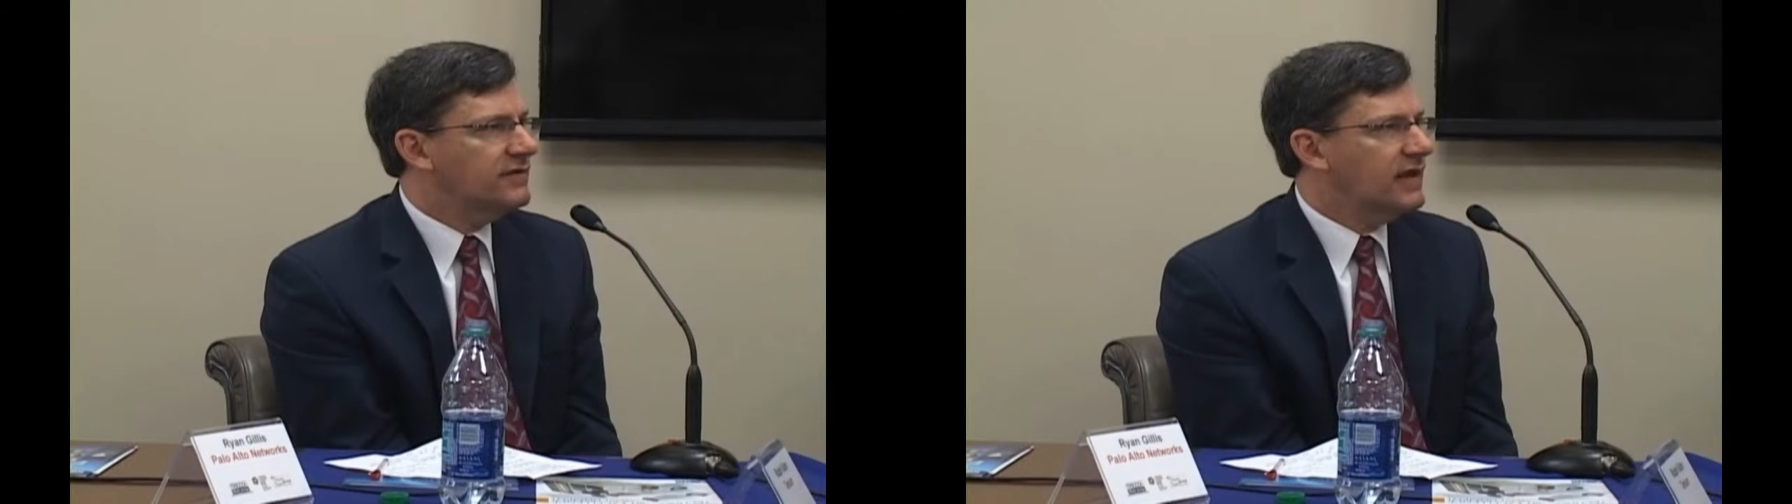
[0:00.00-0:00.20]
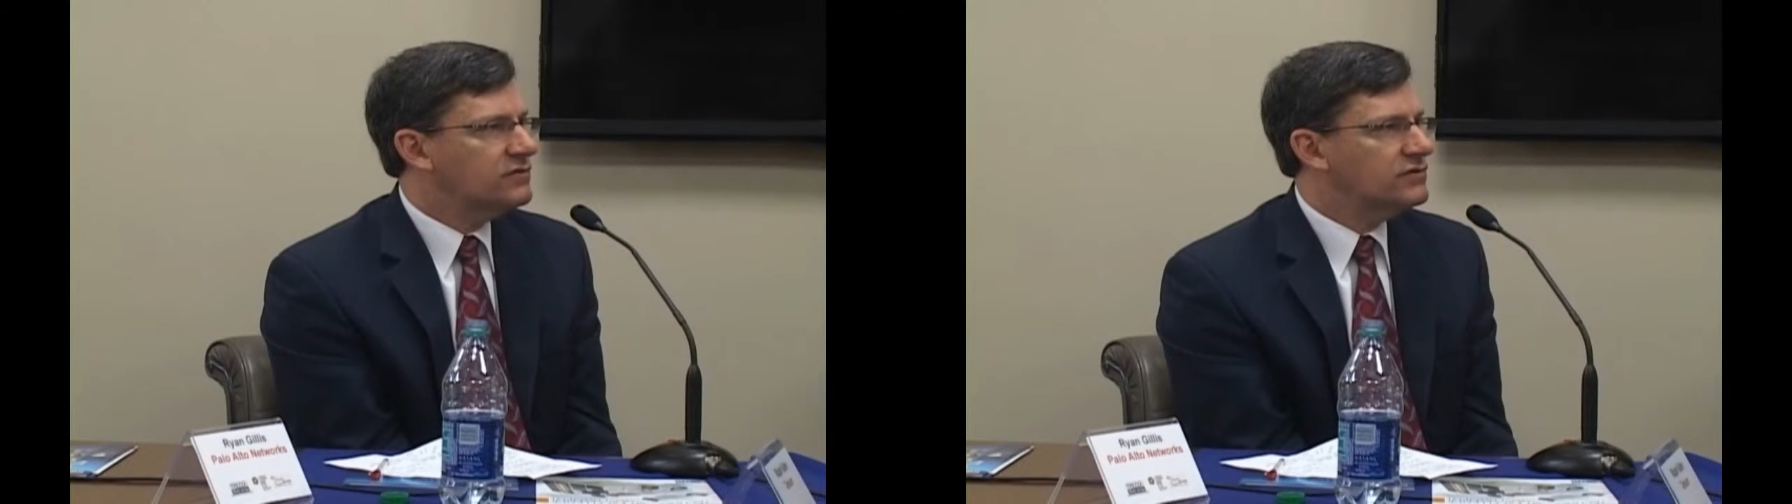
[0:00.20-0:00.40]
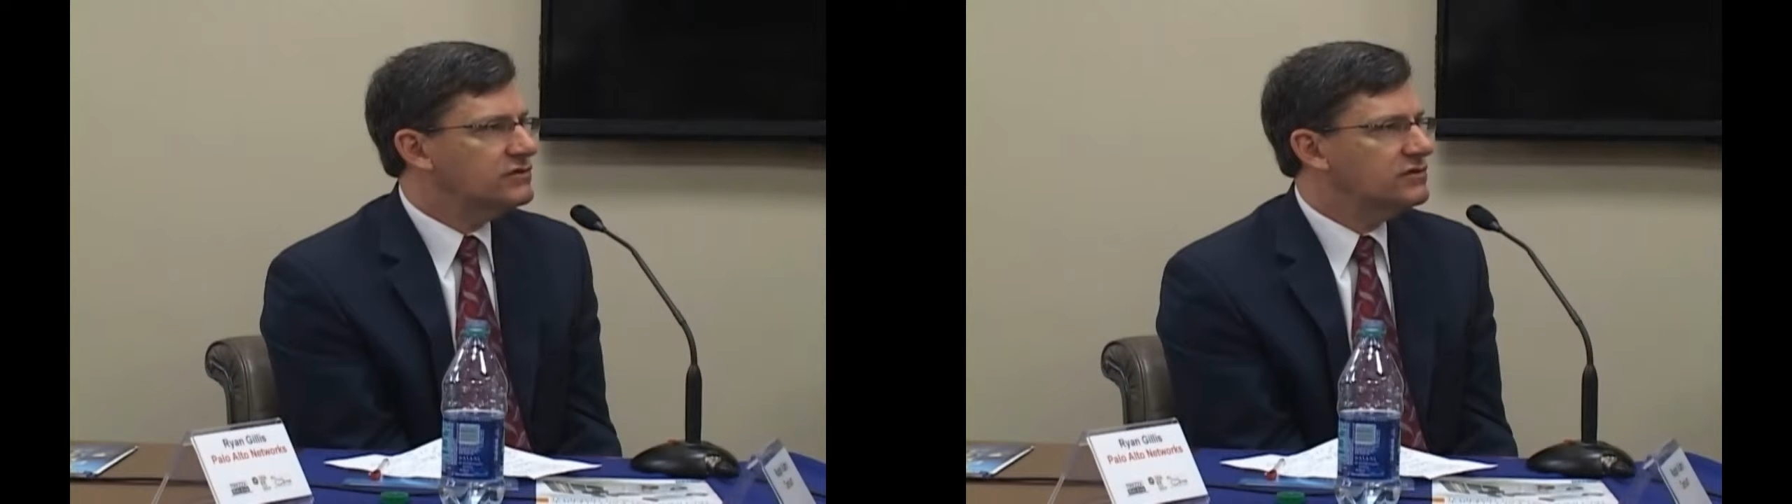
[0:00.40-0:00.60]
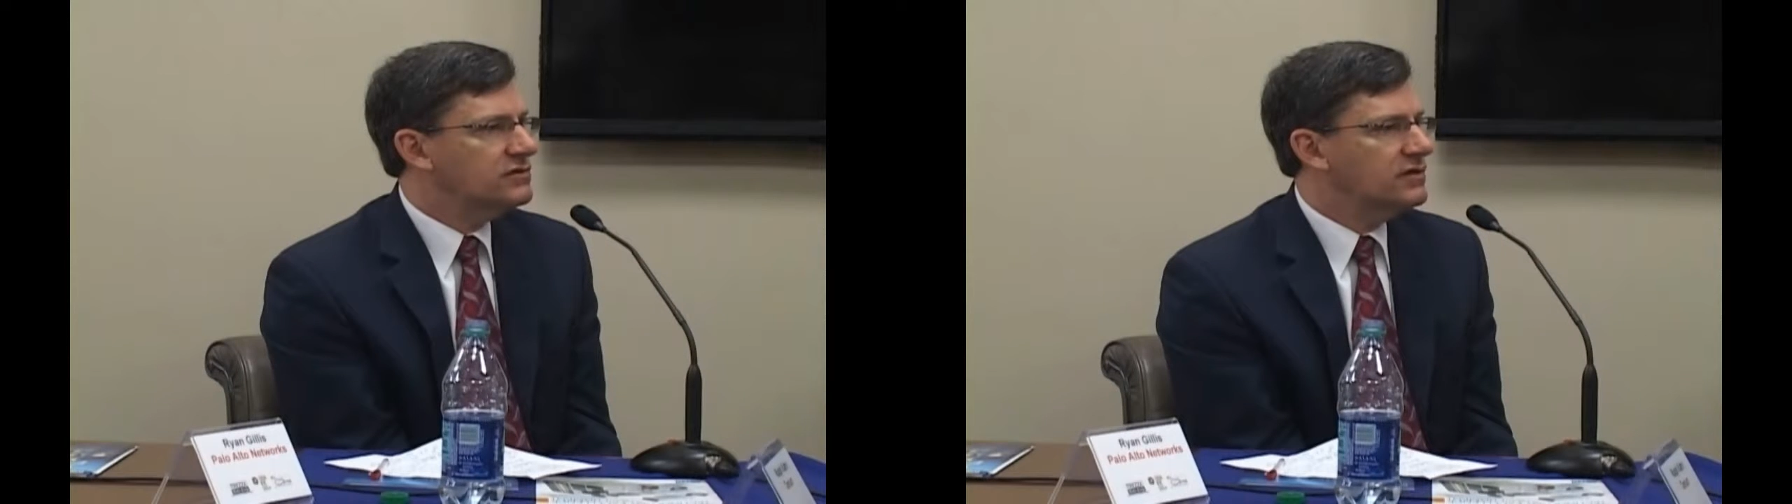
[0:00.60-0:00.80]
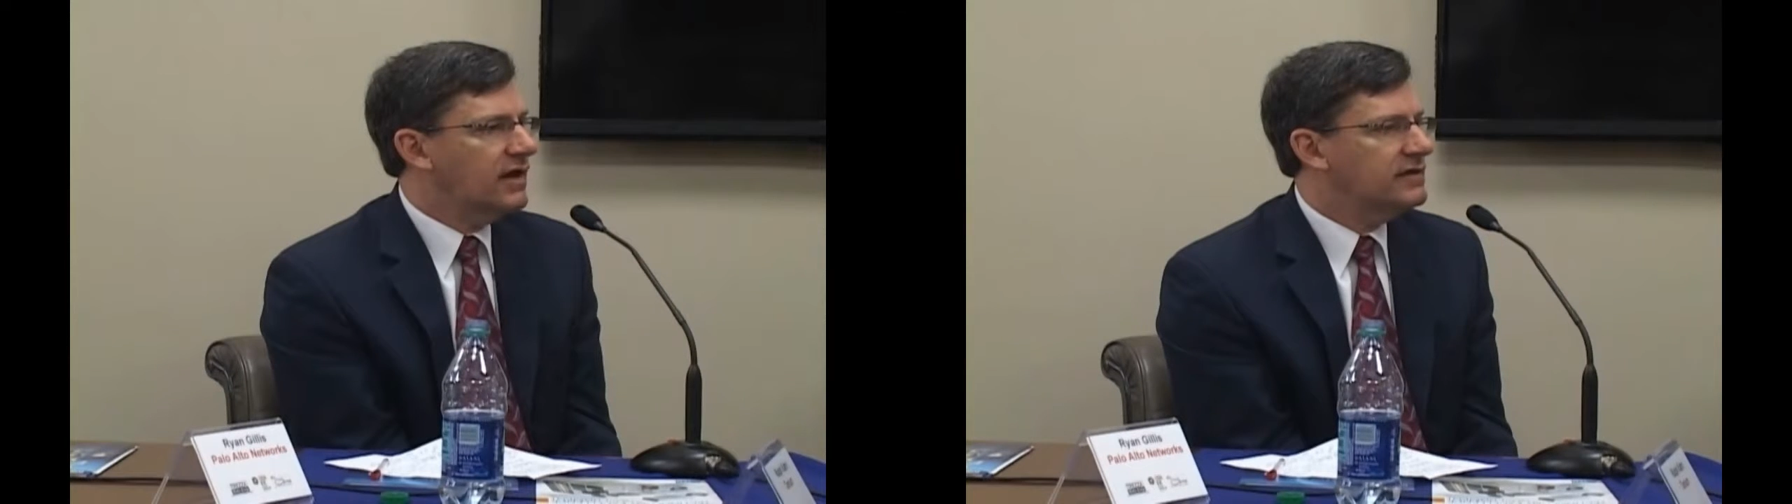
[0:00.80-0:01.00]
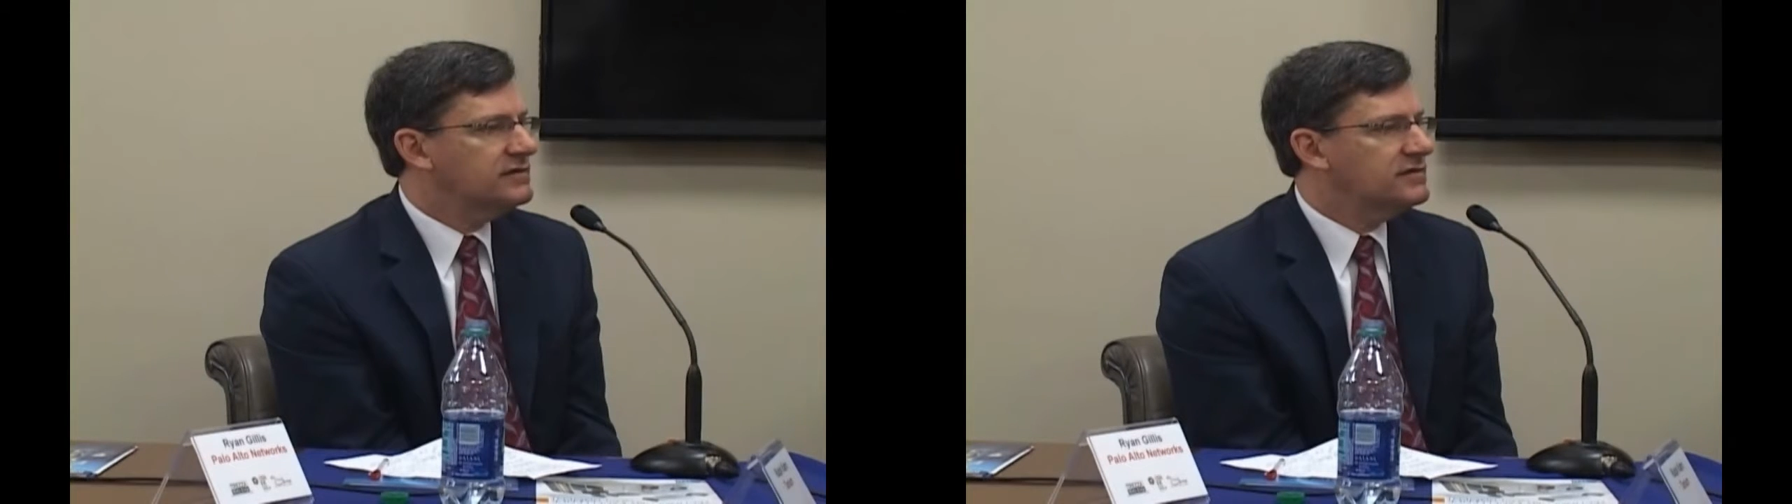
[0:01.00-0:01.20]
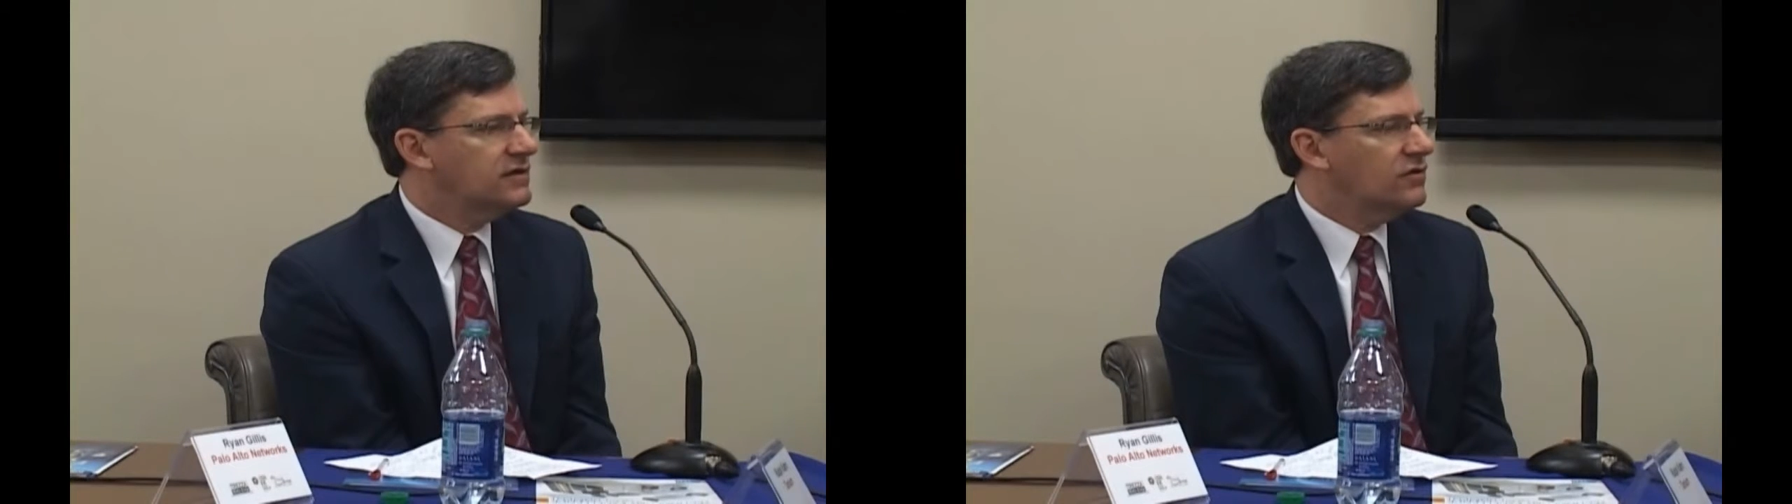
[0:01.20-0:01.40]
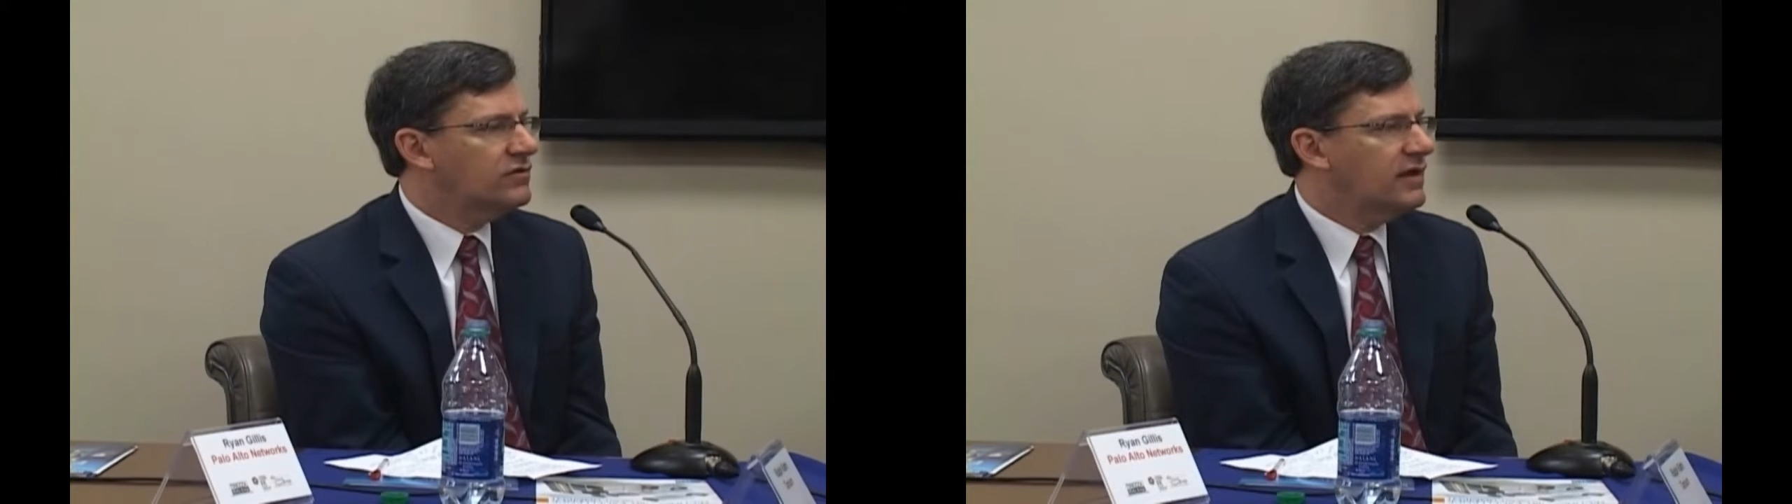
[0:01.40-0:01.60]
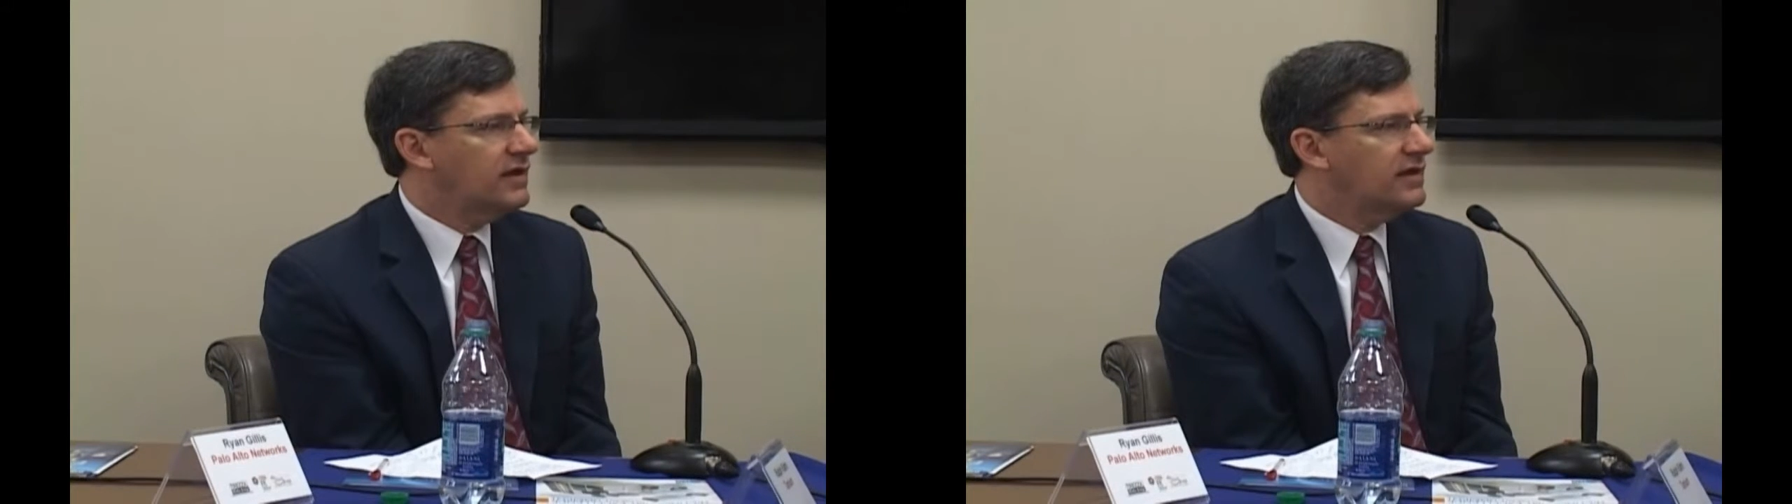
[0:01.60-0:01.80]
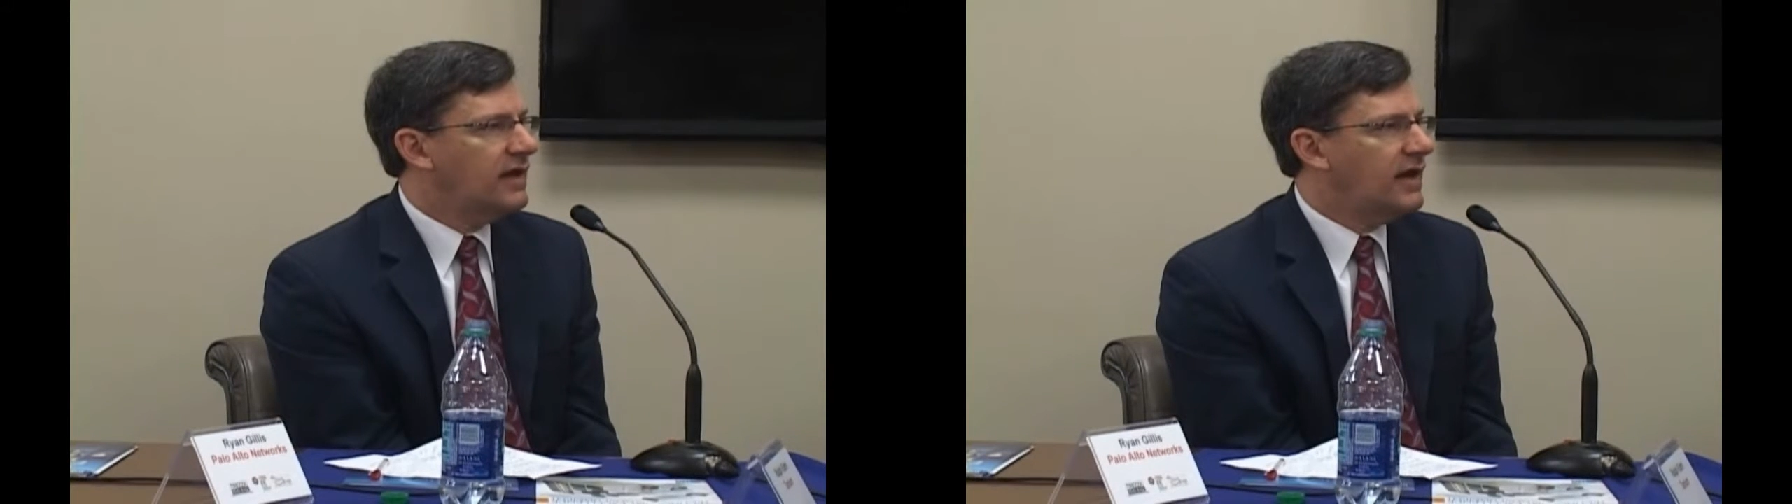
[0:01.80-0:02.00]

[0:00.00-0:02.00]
and the acquisition guys and saying okay